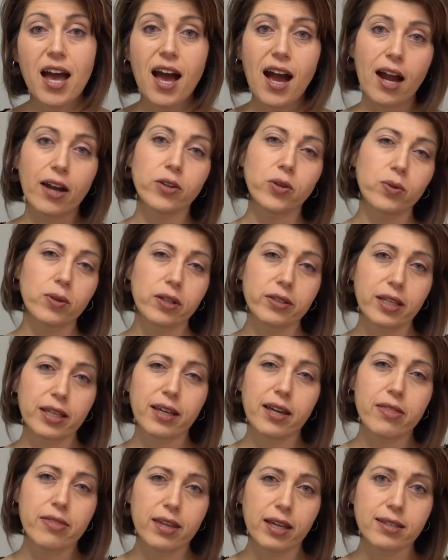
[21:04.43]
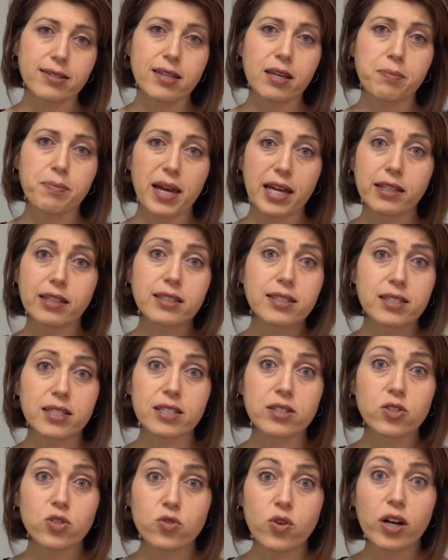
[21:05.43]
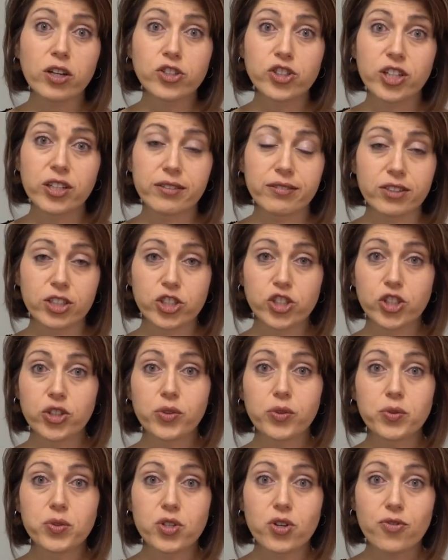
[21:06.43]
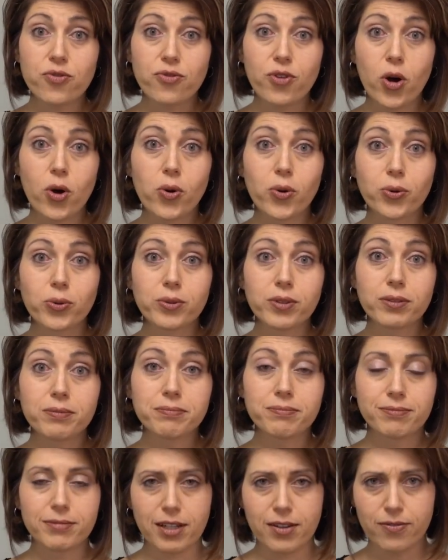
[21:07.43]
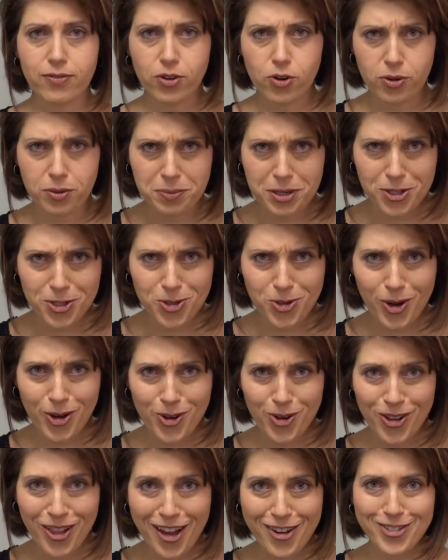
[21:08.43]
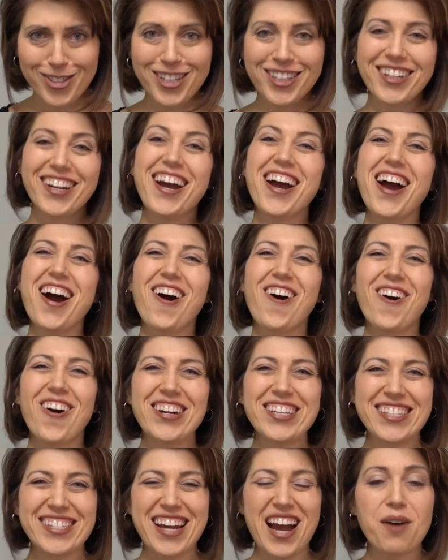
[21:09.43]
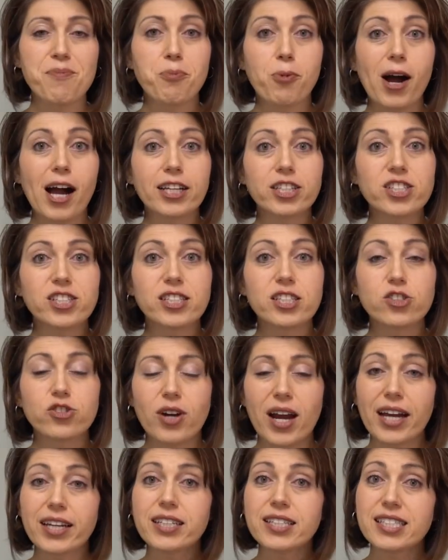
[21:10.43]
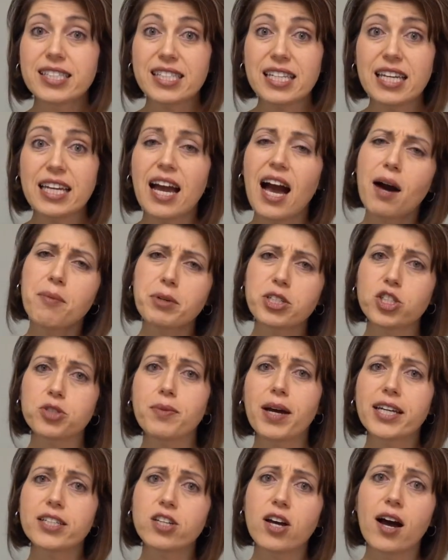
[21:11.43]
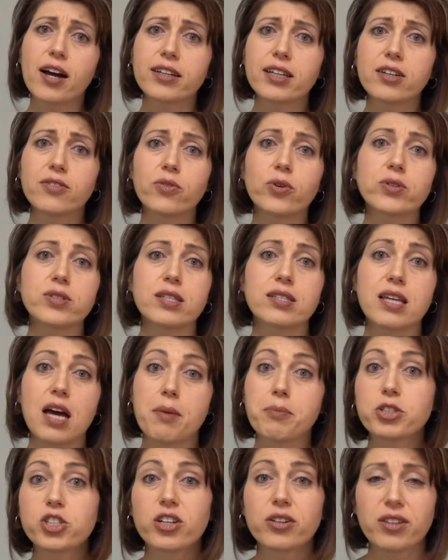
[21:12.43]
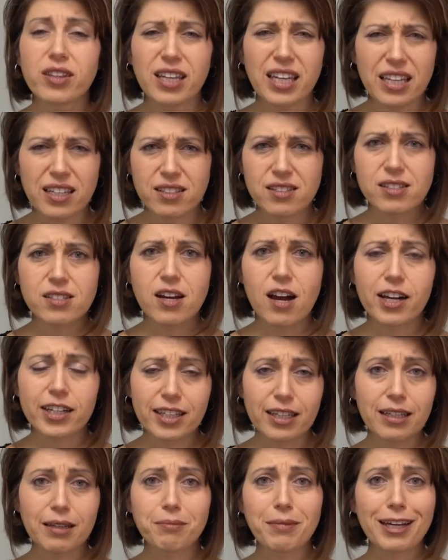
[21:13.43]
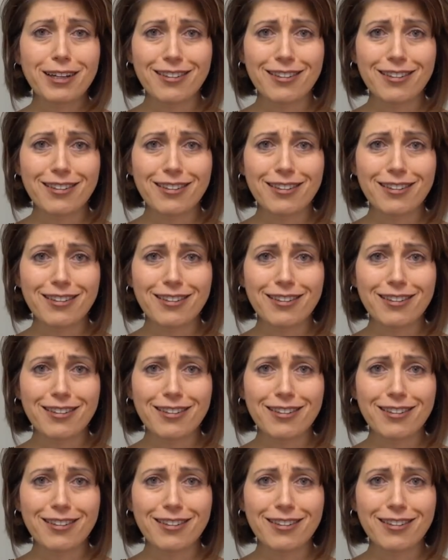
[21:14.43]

Are you looking at things like balanced instruction? Could you use your phone, if your administrator allows it, or a stopwatch to try to see how much am I talking versus how much are the kids talking in my